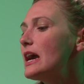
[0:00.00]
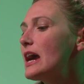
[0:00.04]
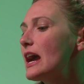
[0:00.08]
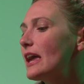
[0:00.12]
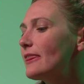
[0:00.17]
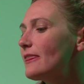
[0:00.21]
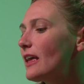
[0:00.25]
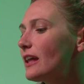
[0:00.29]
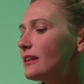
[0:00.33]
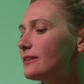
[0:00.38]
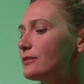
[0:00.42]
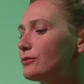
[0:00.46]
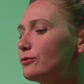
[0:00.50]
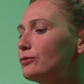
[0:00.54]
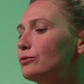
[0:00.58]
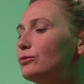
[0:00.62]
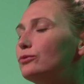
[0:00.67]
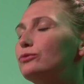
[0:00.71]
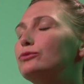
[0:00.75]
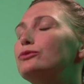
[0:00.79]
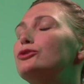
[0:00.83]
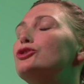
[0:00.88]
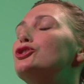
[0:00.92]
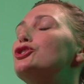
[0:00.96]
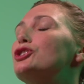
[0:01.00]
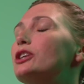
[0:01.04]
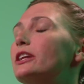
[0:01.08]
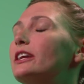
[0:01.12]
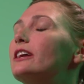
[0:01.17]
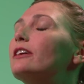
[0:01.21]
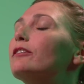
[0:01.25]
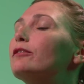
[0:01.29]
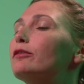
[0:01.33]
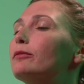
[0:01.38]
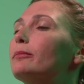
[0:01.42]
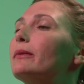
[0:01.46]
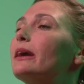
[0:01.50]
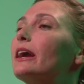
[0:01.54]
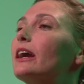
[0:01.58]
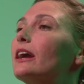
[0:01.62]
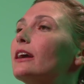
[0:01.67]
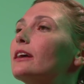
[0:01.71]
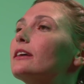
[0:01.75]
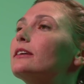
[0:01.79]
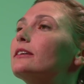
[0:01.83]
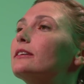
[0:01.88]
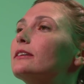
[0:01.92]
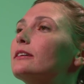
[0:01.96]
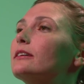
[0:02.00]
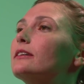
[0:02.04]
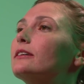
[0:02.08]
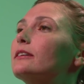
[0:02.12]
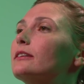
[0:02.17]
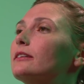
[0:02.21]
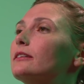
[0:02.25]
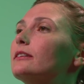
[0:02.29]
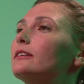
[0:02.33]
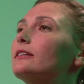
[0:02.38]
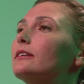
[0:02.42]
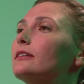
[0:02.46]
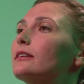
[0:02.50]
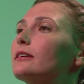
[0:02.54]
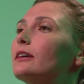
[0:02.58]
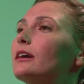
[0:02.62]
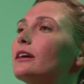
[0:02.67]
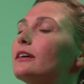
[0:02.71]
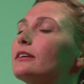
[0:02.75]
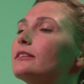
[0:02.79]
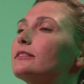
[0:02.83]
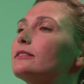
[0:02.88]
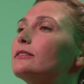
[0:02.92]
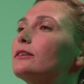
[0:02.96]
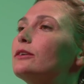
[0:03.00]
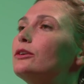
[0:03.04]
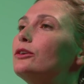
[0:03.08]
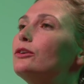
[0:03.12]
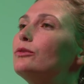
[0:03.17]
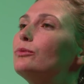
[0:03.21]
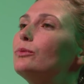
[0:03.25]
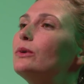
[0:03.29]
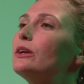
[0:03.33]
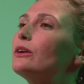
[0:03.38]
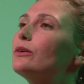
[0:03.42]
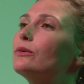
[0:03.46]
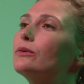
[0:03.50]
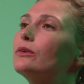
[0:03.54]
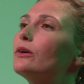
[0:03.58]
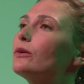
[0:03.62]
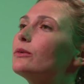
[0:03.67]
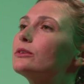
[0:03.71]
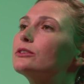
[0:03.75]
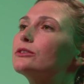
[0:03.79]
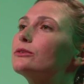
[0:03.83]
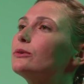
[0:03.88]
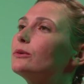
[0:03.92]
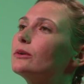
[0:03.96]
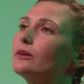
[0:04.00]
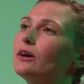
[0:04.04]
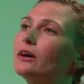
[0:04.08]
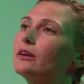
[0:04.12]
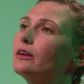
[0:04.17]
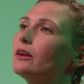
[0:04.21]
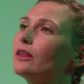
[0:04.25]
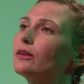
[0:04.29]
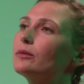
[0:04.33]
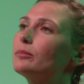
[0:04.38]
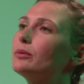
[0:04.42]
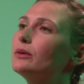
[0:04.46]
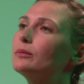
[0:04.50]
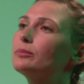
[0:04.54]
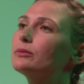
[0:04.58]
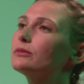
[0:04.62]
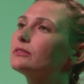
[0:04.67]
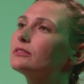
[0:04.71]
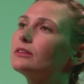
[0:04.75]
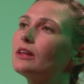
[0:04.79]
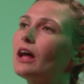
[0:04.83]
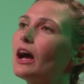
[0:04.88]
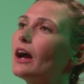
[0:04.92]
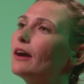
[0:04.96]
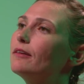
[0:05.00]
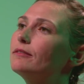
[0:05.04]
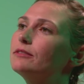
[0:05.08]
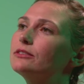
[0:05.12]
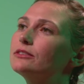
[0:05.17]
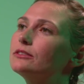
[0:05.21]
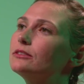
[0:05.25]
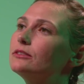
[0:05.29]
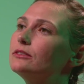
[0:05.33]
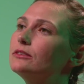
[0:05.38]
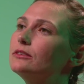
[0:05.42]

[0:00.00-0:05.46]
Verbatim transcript: And that's shitty of me, because we don't know what's going on in other people's lives.